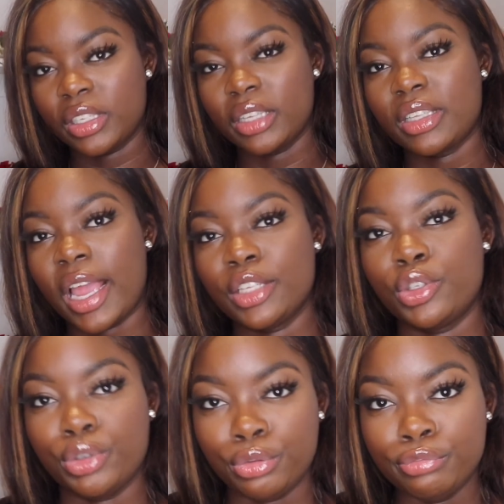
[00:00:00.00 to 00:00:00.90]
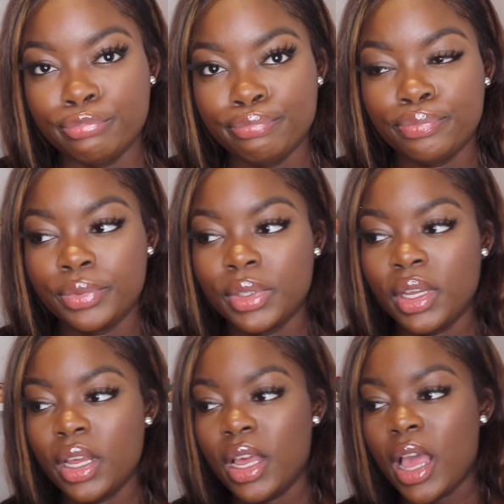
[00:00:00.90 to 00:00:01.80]
Yes, I do.
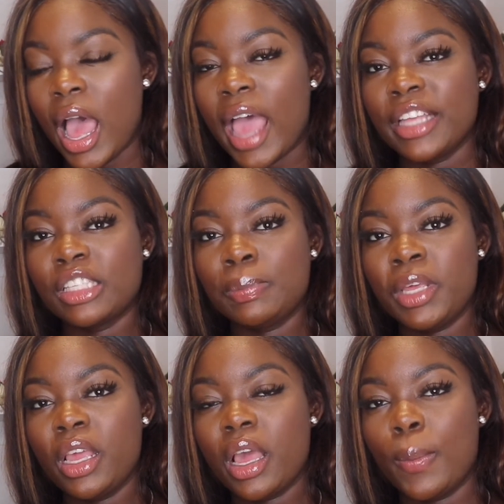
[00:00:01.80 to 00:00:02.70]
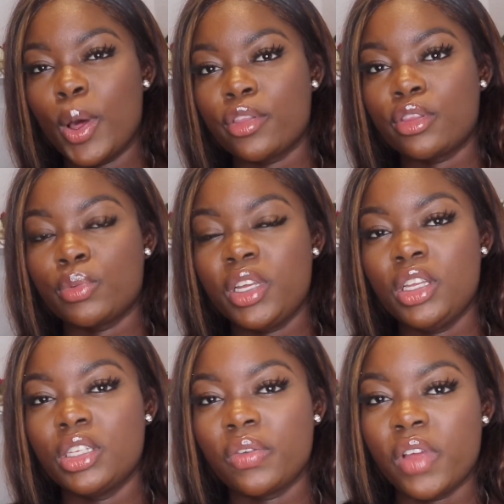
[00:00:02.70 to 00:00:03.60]
I speak about
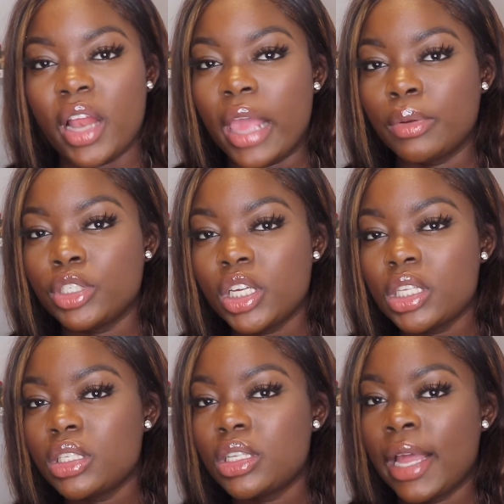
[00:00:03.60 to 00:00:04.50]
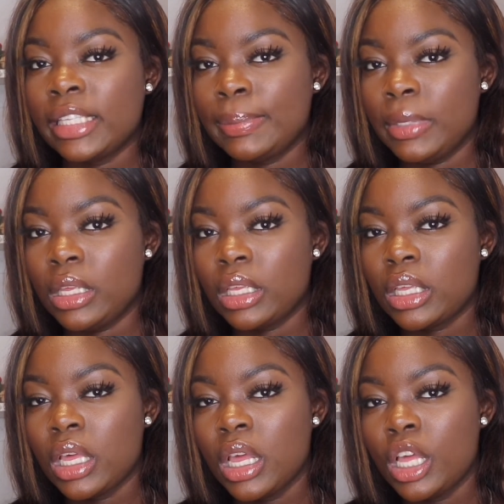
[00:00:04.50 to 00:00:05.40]
3 different languages. I speak
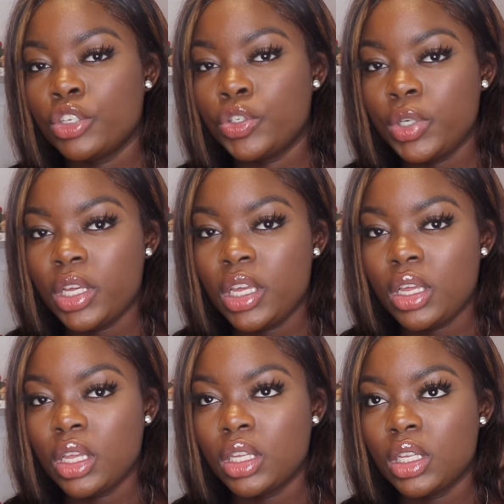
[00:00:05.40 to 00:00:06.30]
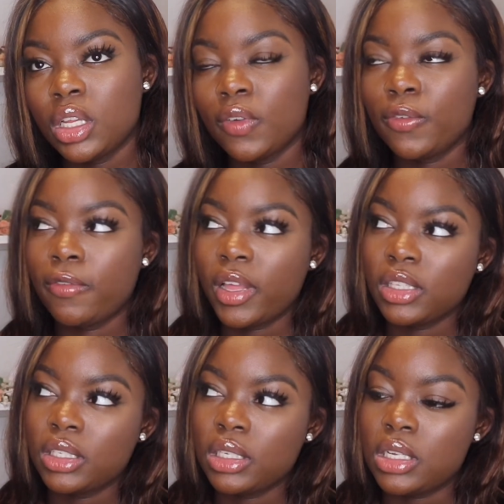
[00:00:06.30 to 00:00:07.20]
Chi,
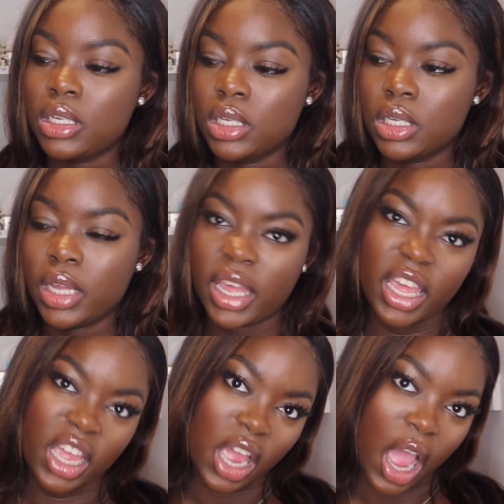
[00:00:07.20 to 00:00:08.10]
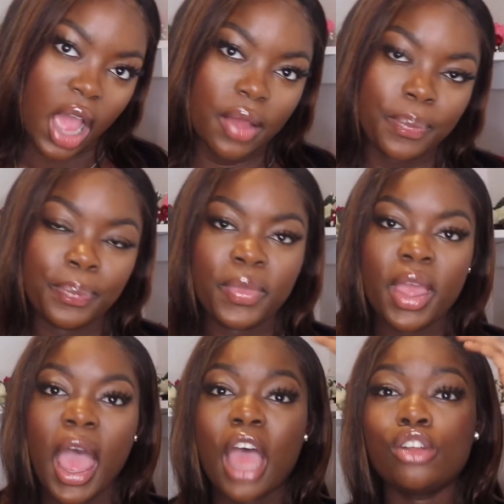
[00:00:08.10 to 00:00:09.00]
Fanti, and Ga.
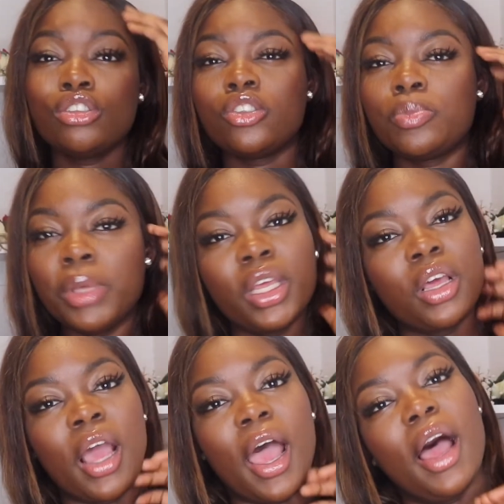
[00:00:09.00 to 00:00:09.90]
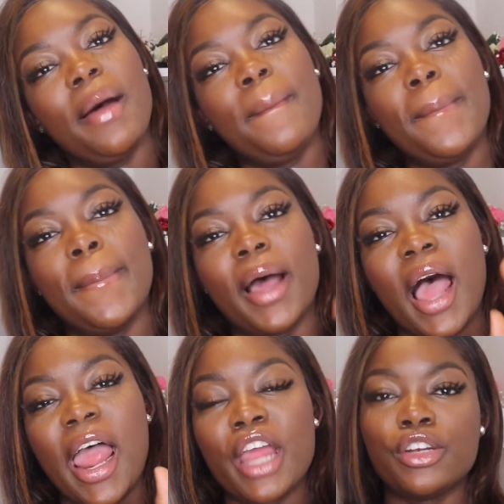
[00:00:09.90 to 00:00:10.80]
I don't speak Ga, but
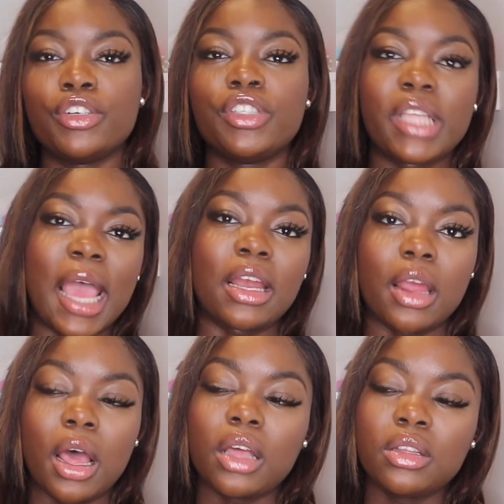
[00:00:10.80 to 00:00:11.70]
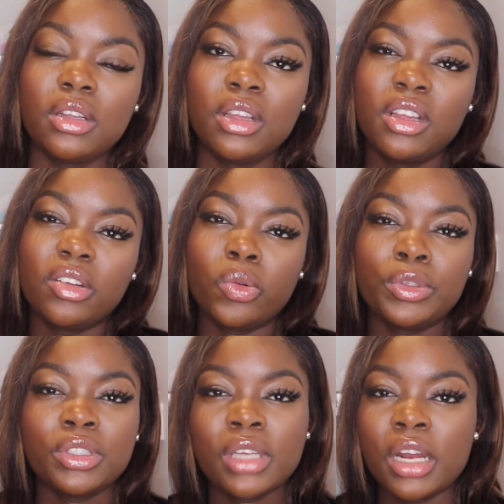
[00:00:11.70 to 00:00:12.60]
I understand Ga,
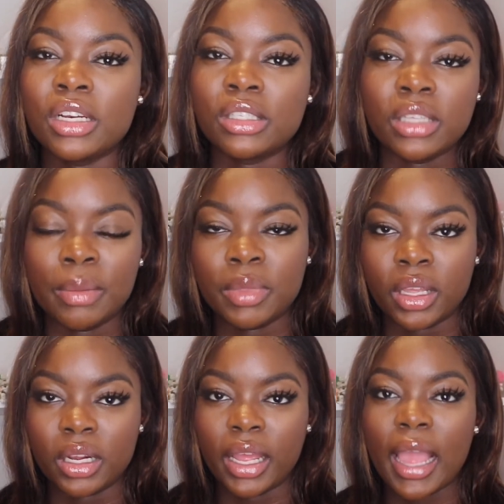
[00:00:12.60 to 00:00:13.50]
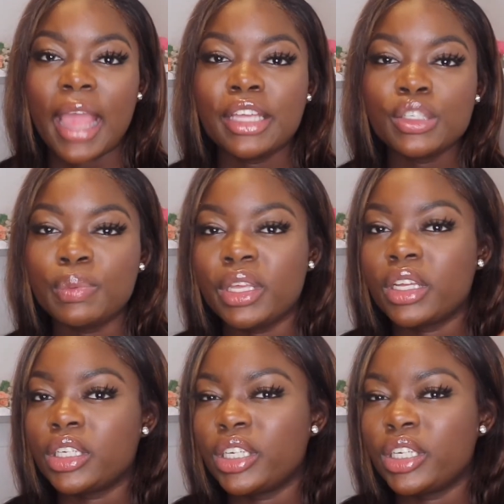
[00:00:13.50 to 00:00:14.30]
which is kind of the same thing. Like, I can speak a